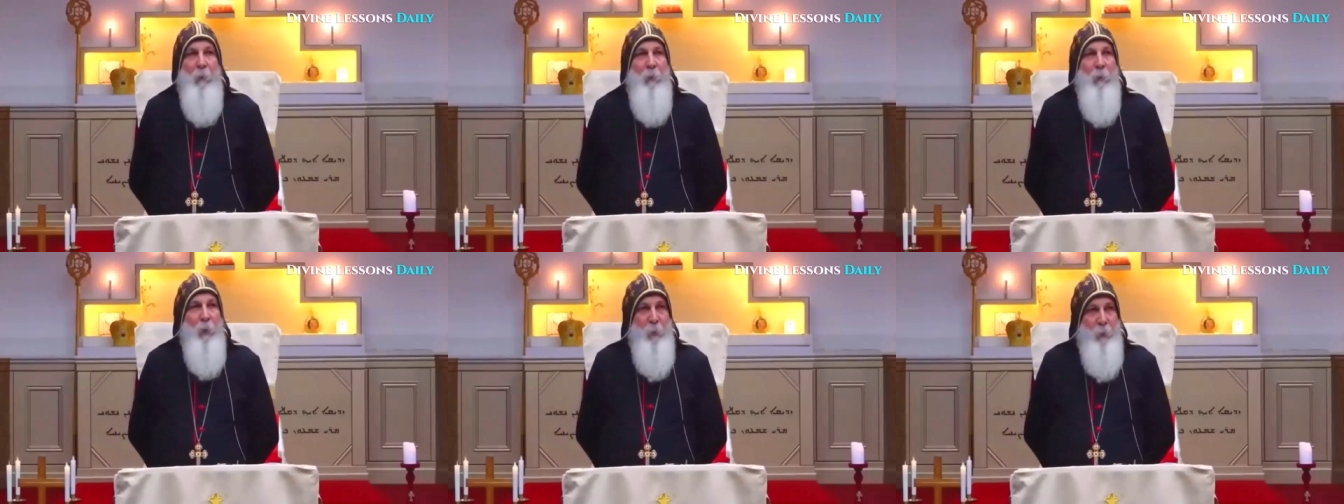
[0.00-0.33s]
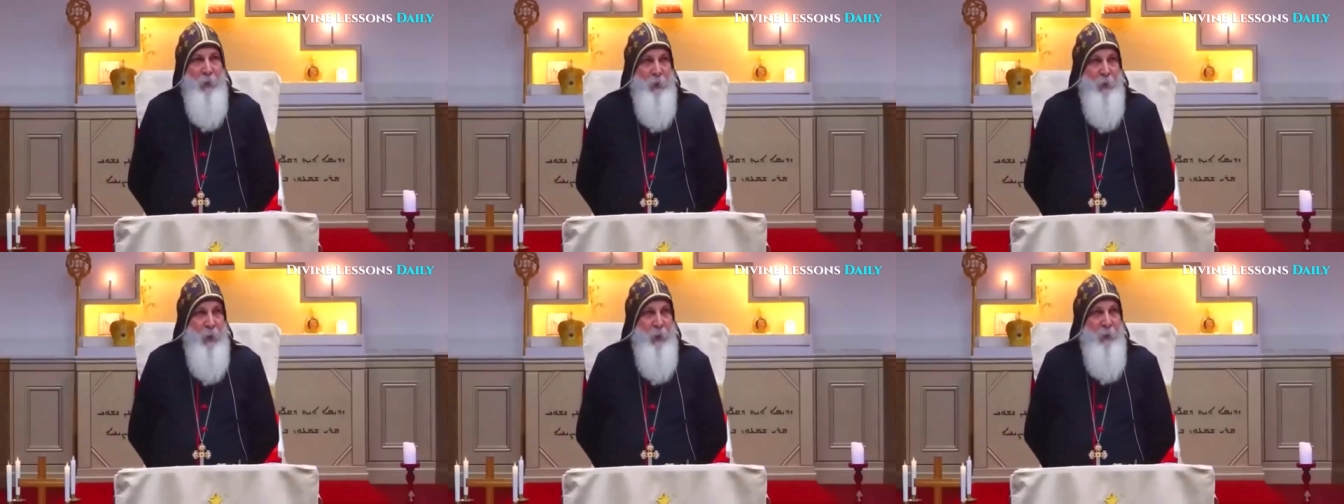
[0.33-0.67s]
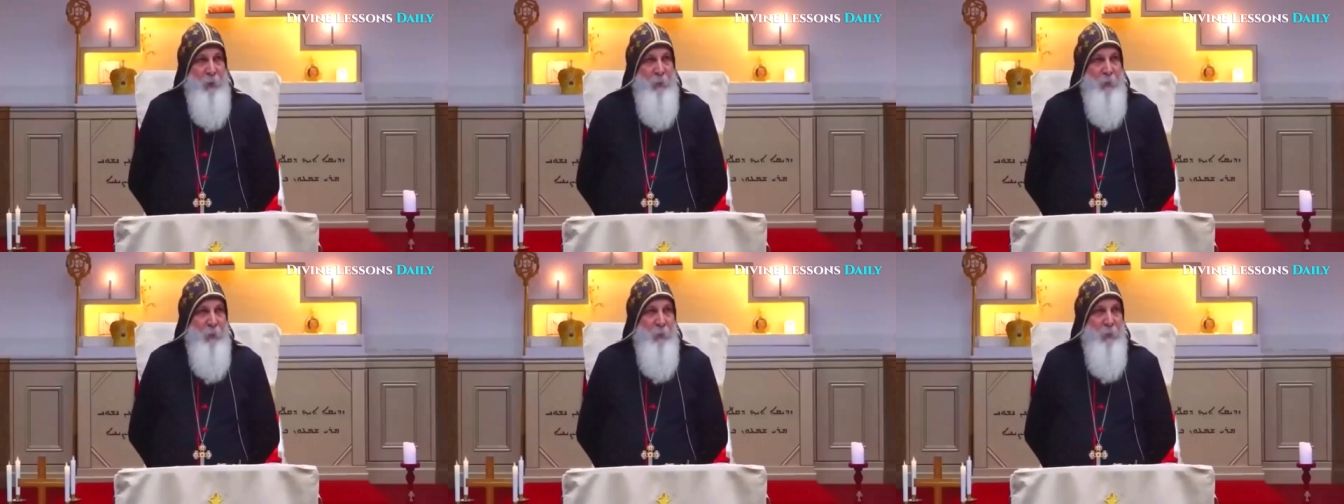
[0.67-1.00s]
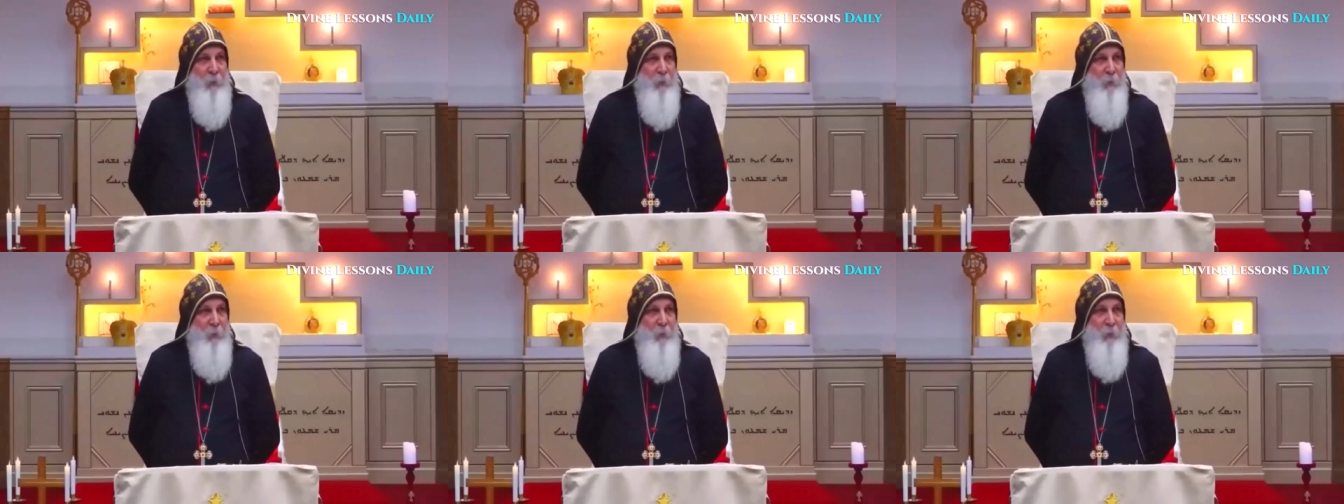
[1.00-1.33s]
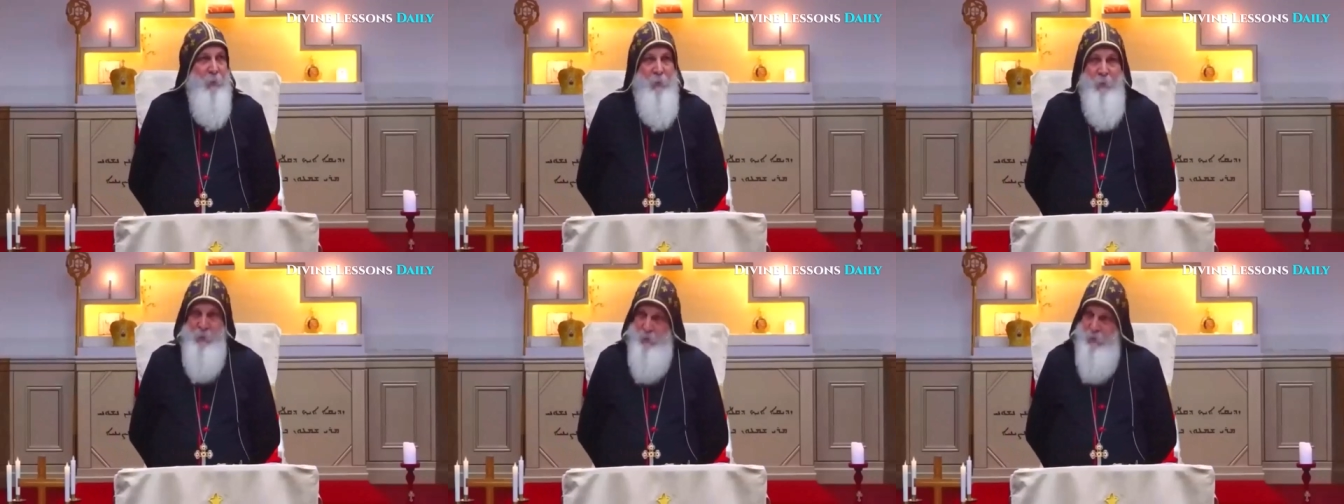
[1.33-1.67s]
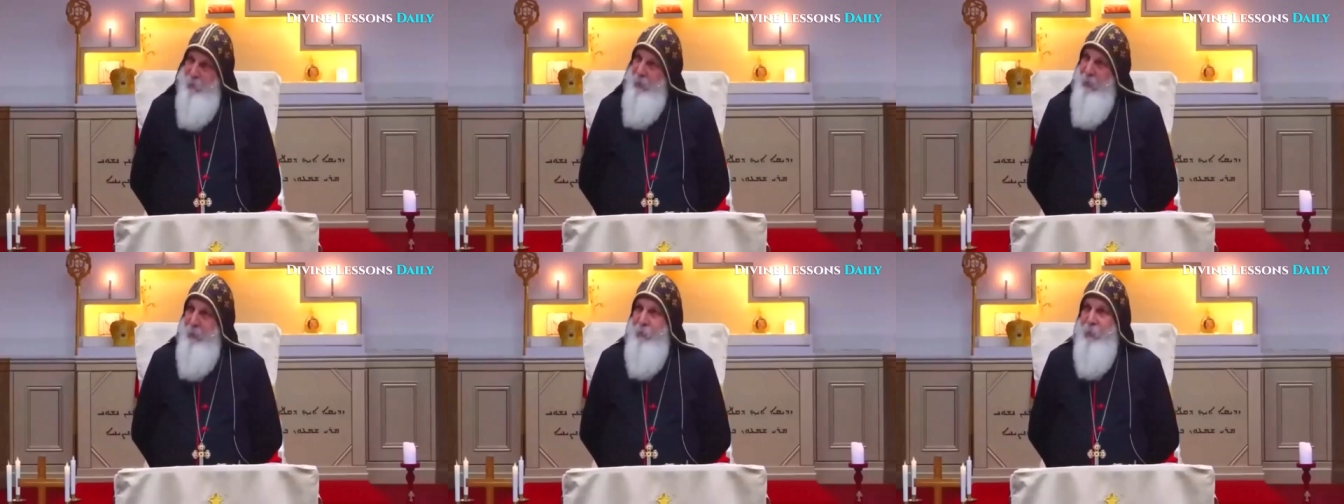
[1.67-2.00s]
When we die?
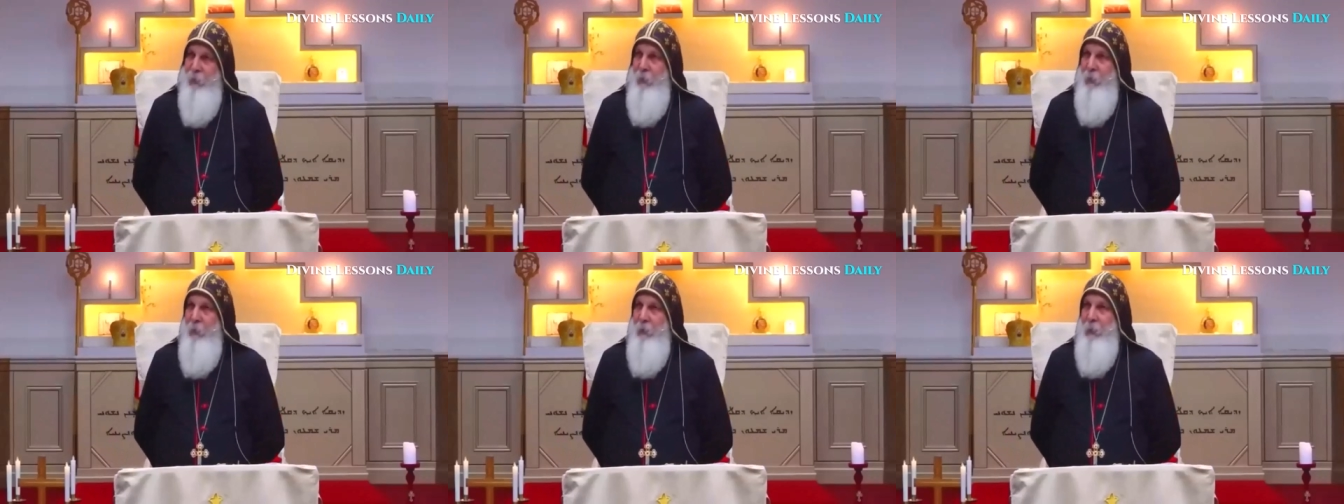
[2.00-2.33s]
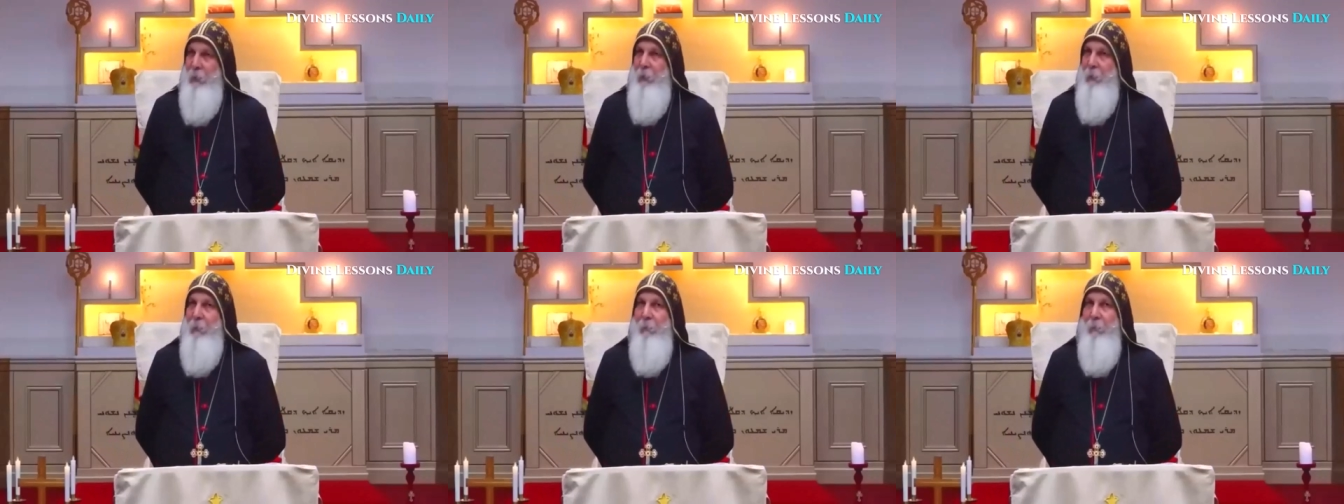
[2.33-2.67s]
Absolutely.